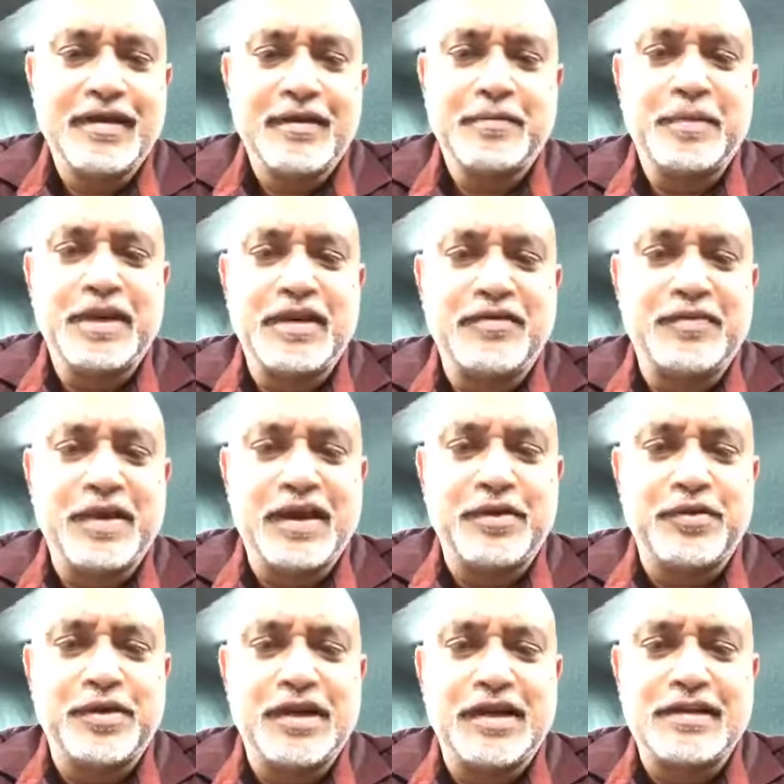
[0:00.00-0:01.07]
Believe me, I know
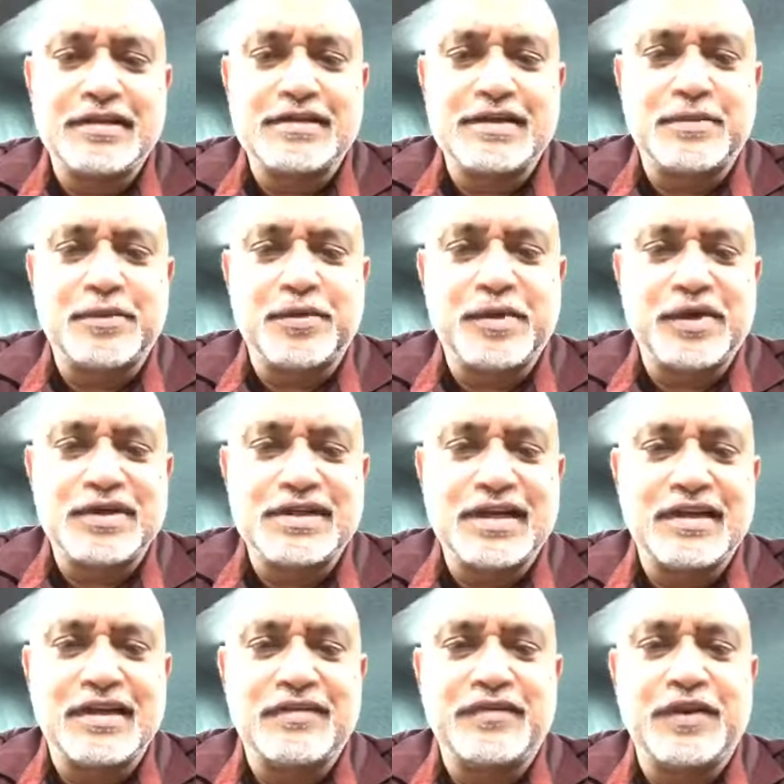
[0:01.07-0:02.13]
what that is about because I
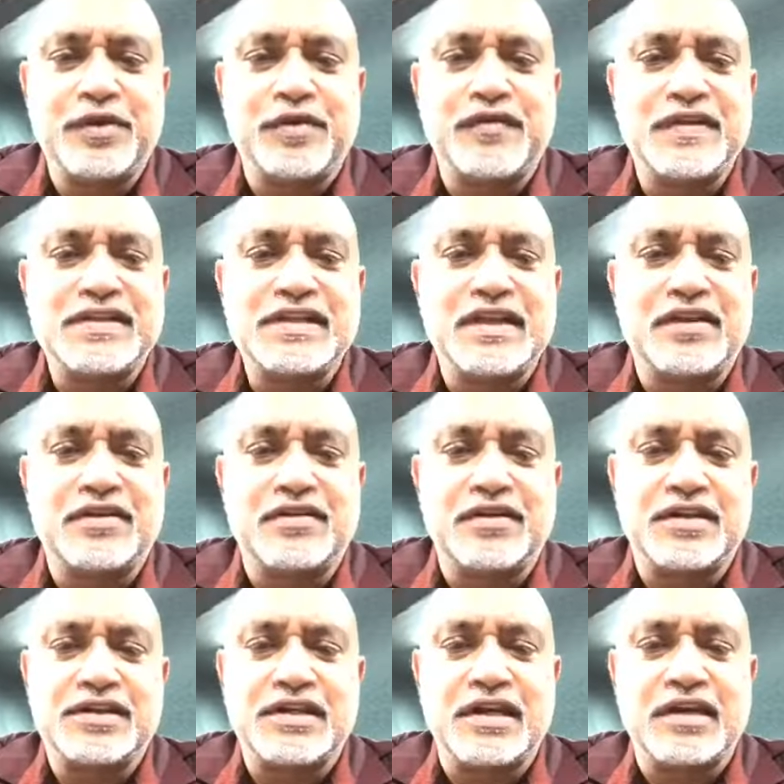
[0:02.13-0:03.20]
left you office in a
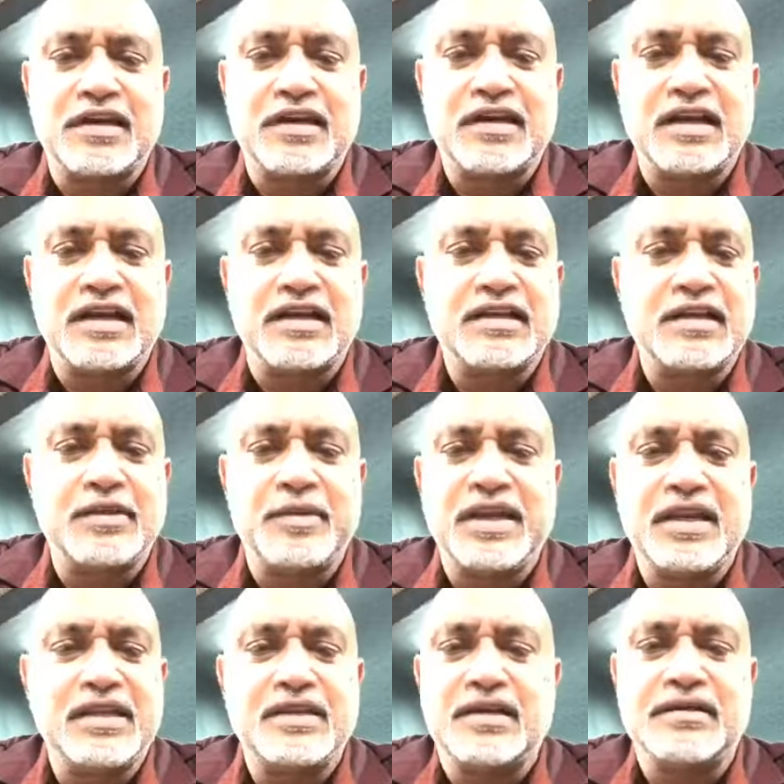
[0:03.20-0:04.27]
rush. I had a client came in
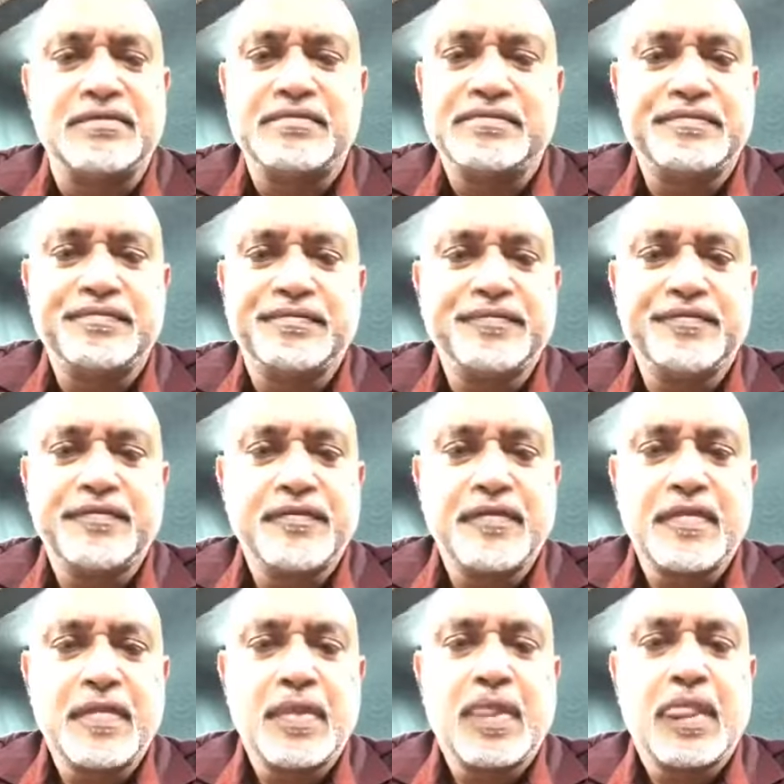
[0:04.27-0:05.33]
late and
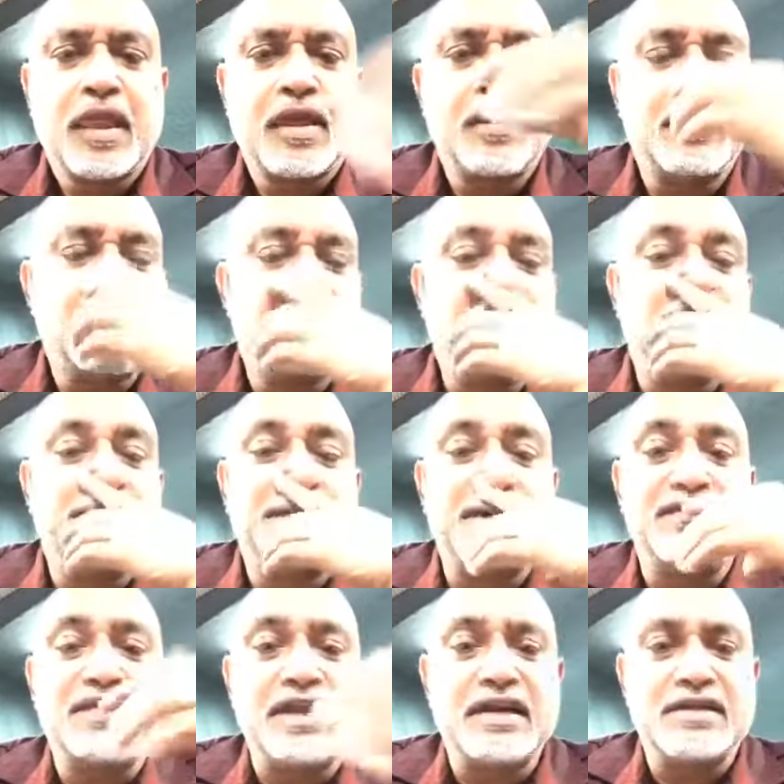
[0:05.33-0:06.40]
didn't have time to
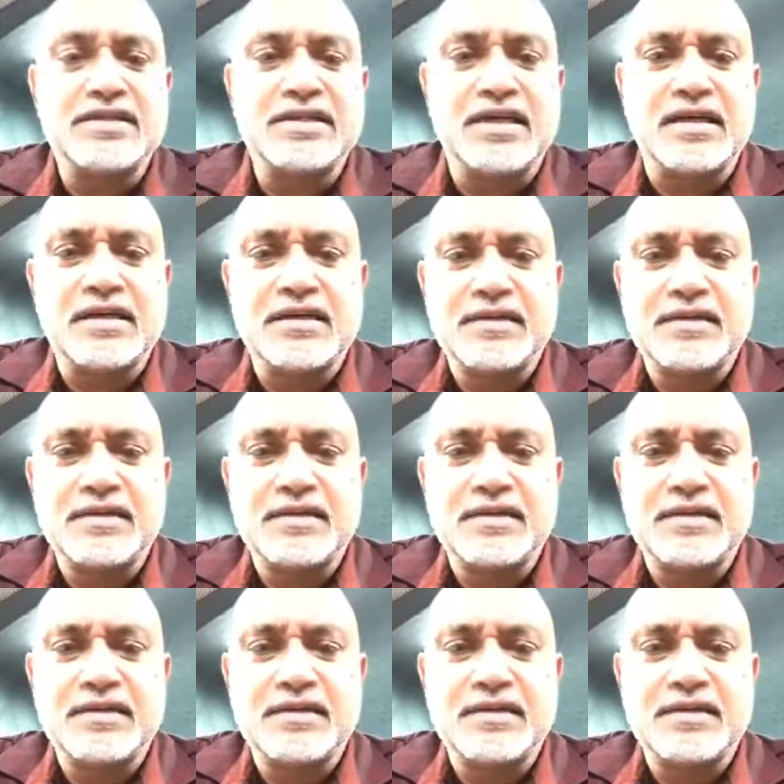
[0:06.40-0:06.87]
even get a snack.